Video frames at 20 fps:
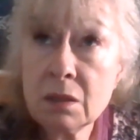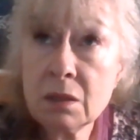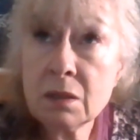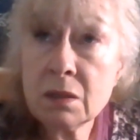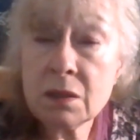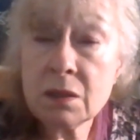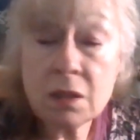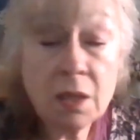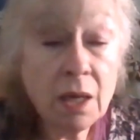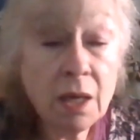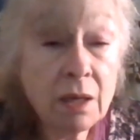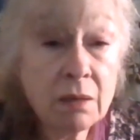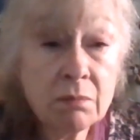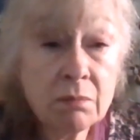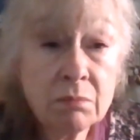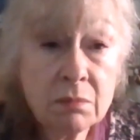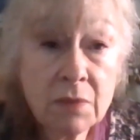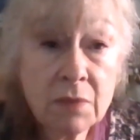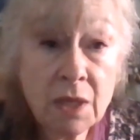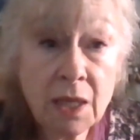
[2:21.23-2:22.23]
So yeah,
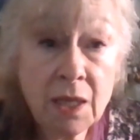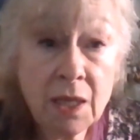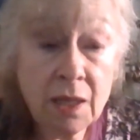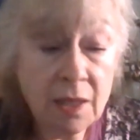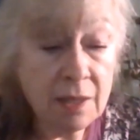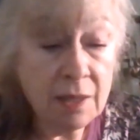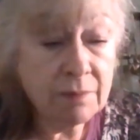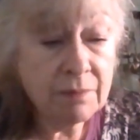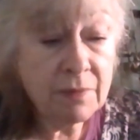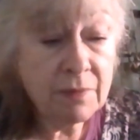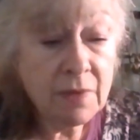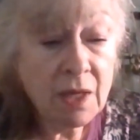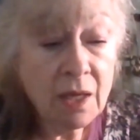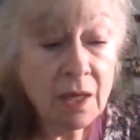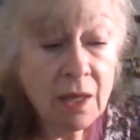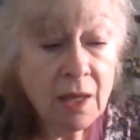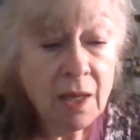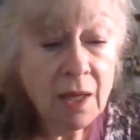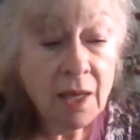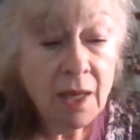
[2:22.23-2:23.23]
healing.
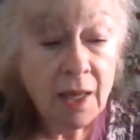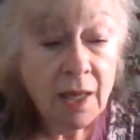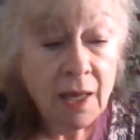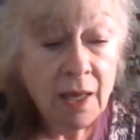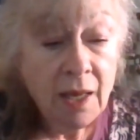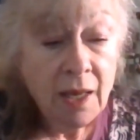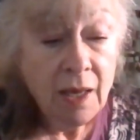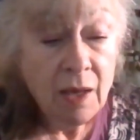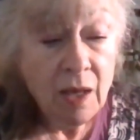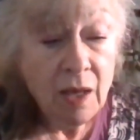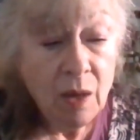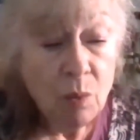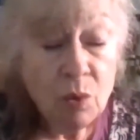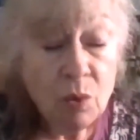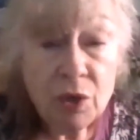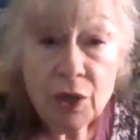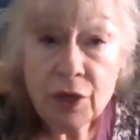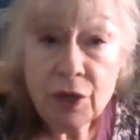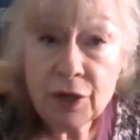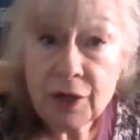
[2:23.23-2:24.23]
What are
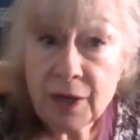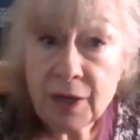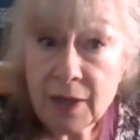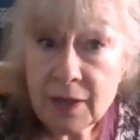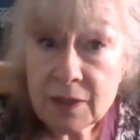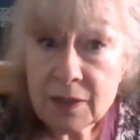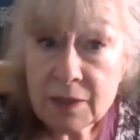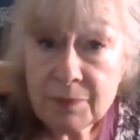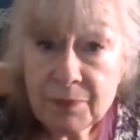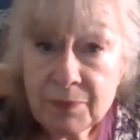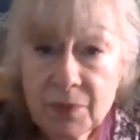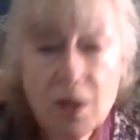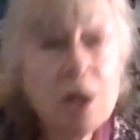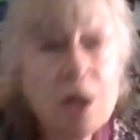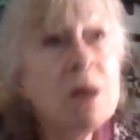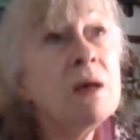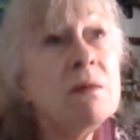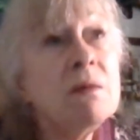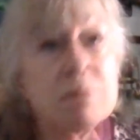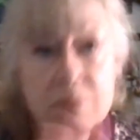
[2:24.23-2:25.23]
you going to need?
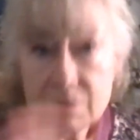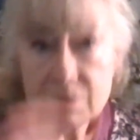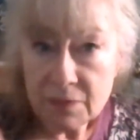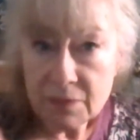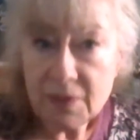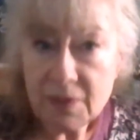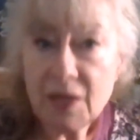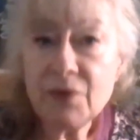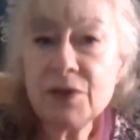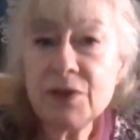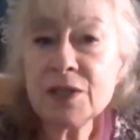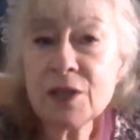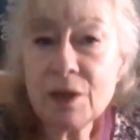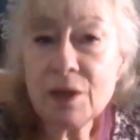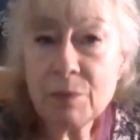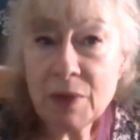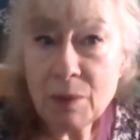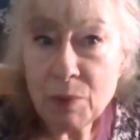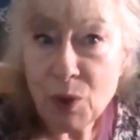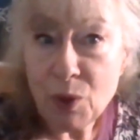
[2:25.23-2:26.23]
There is going to
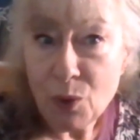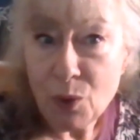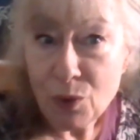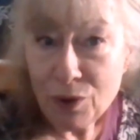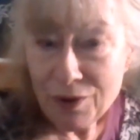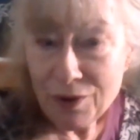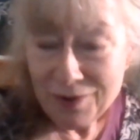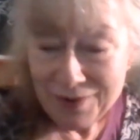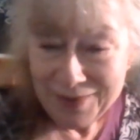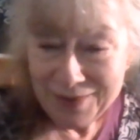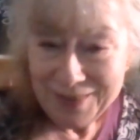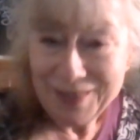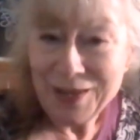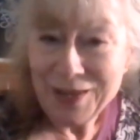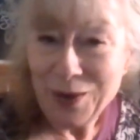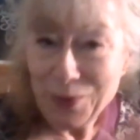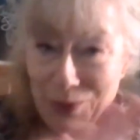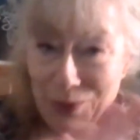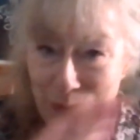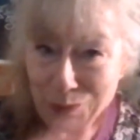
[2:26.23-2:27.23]
be a blog to
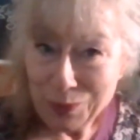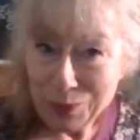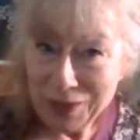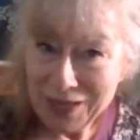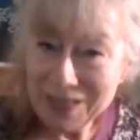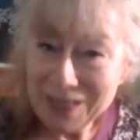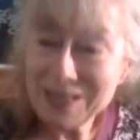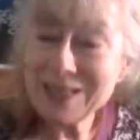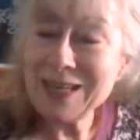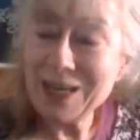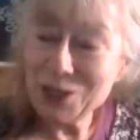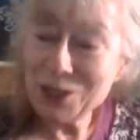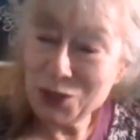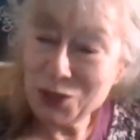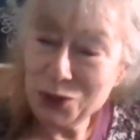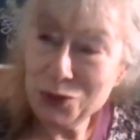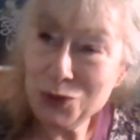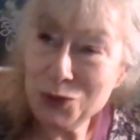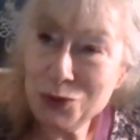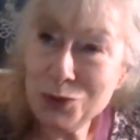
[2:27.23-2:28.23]
go along with this, as
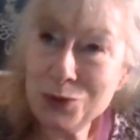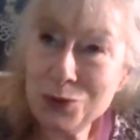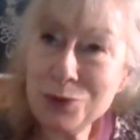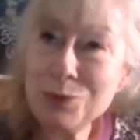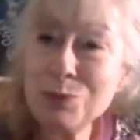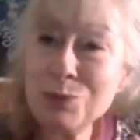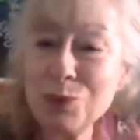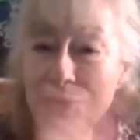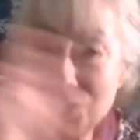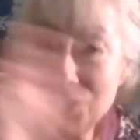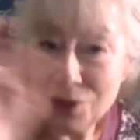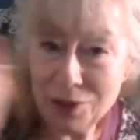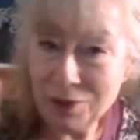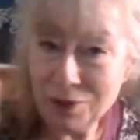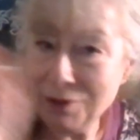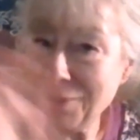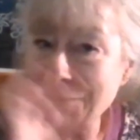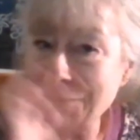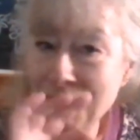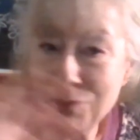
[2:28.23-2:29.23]
usual, with
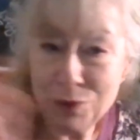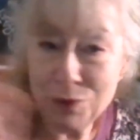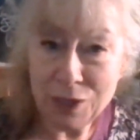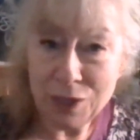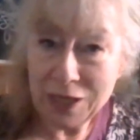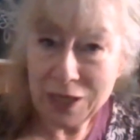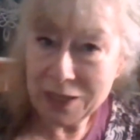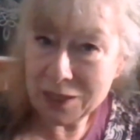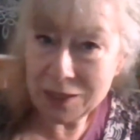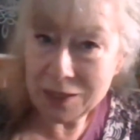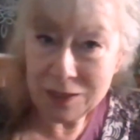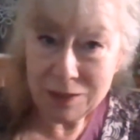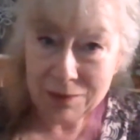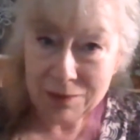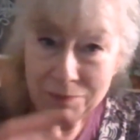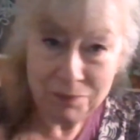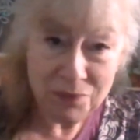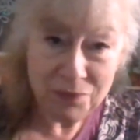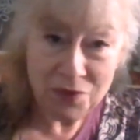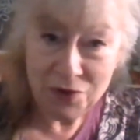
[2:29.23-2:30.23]
the full list
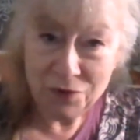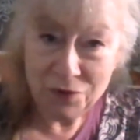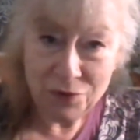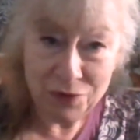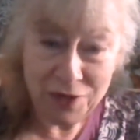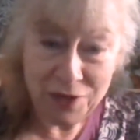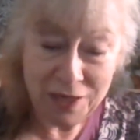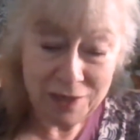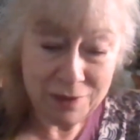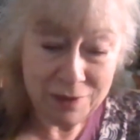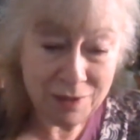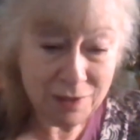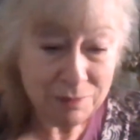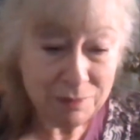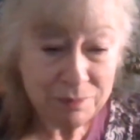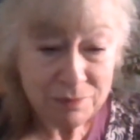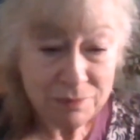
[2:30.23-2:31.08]
of things.